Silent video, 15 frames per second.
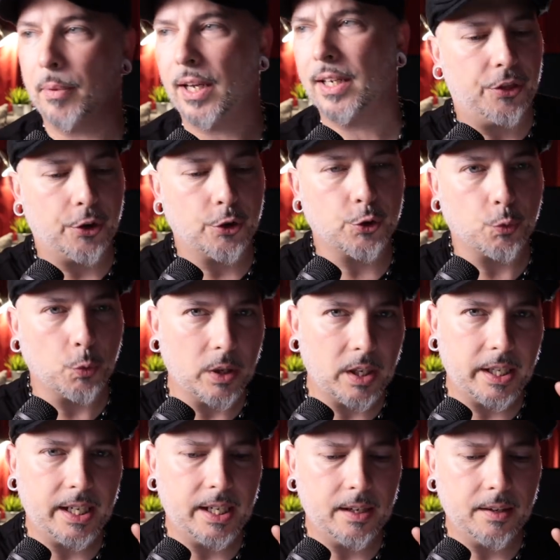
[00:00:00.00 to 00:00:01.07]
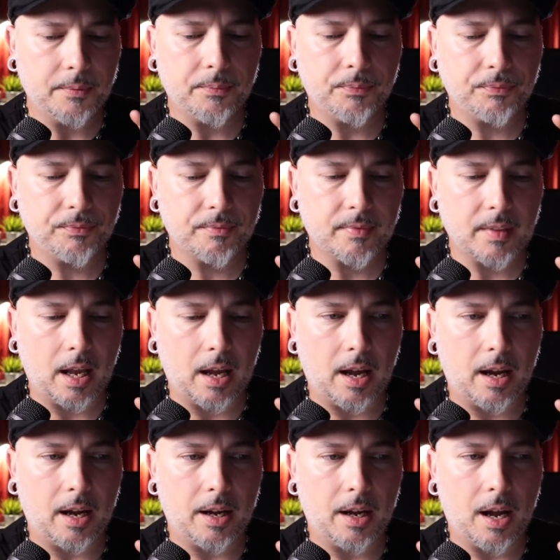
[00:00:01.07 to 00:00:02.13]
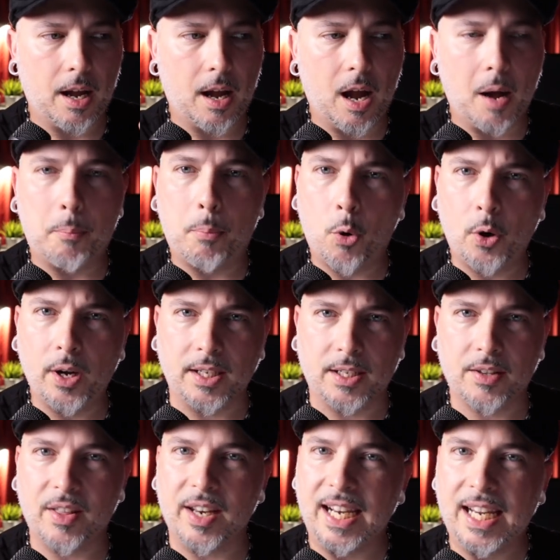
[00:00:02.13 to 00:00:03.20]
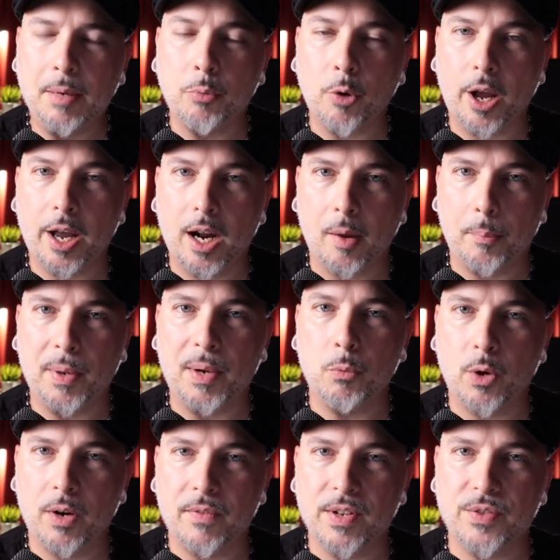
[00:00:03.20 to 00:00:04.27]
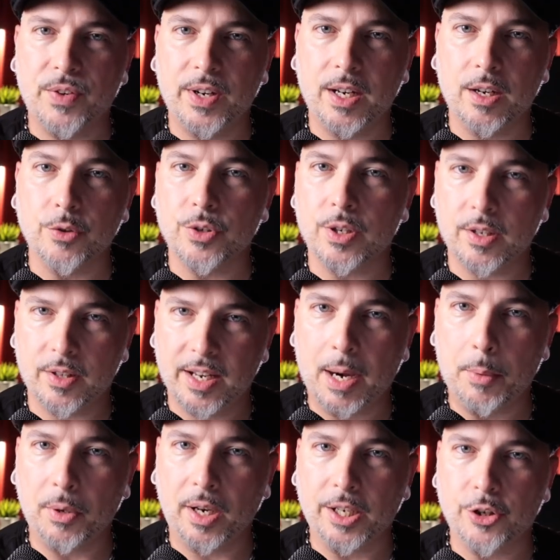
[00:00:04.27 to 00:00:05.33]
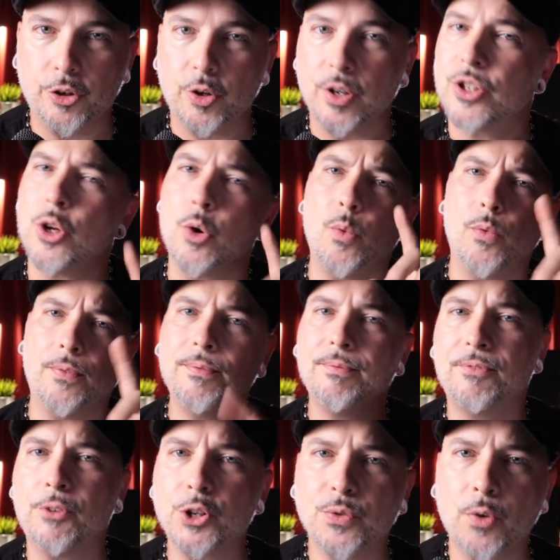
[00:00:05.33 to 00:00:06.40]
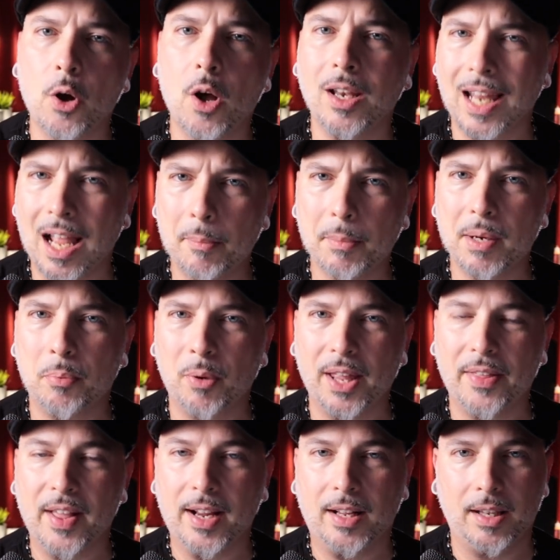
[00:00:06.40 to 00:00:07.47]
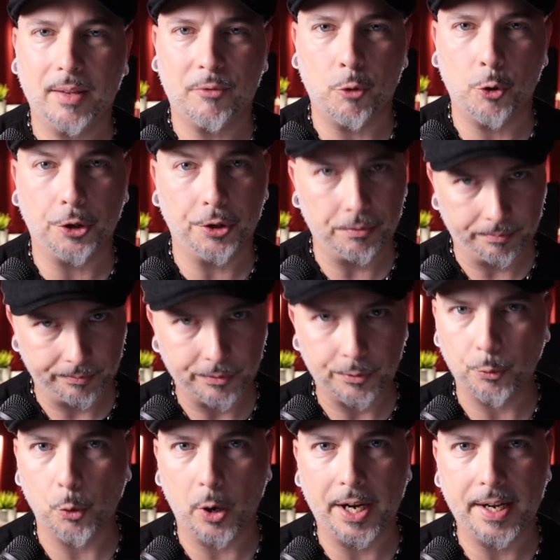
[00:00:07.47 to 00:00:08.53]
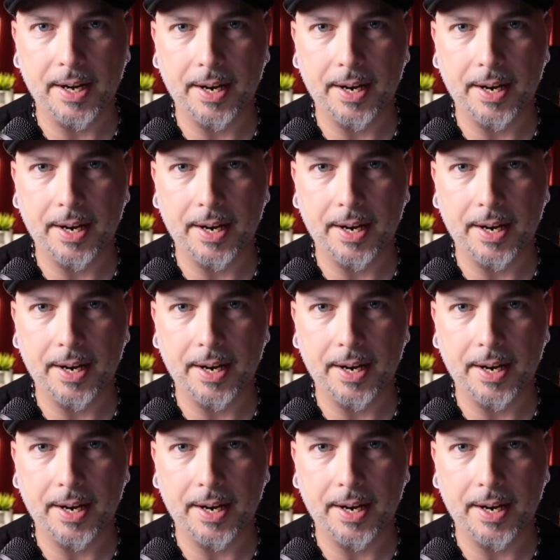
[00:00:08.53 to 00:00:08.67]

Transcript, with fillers: But there's really uh, a point that he brought up in one of his videos that I would like to address. So first of all, allow me to play that clip for you right